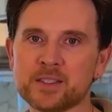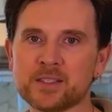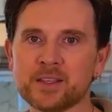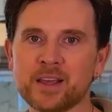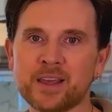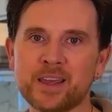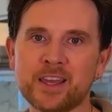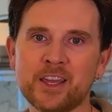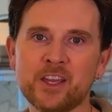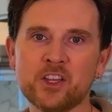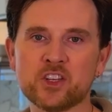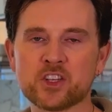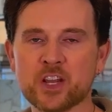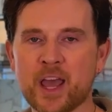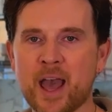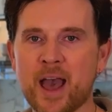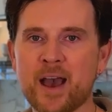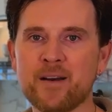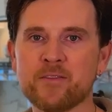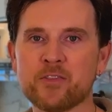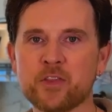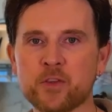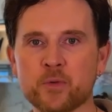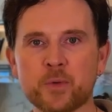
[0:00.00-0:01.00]
they each
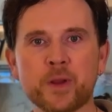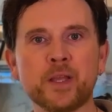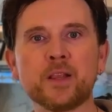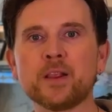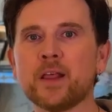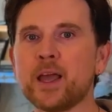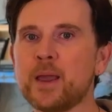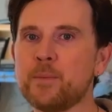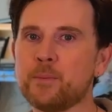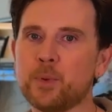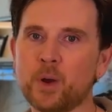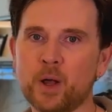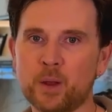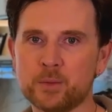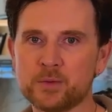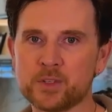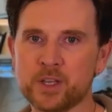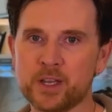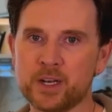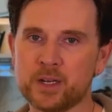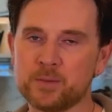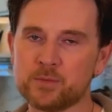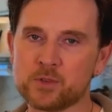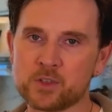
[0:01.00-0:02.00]
have 3 light bulbs
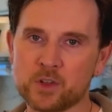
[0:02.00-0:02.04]
in them.